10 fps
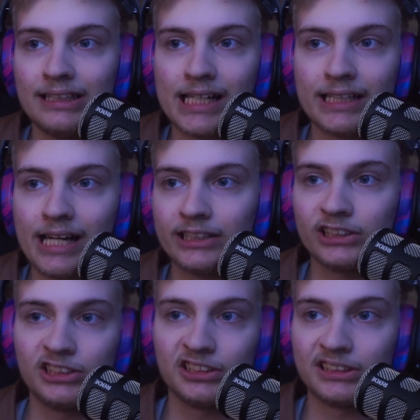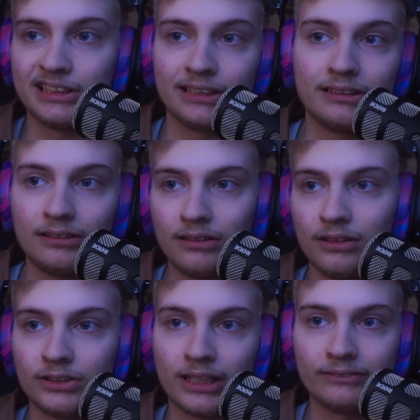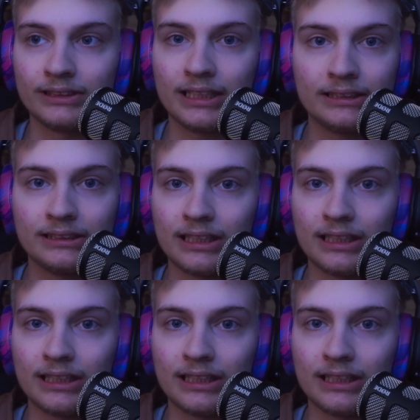I can actually just get a driver's license.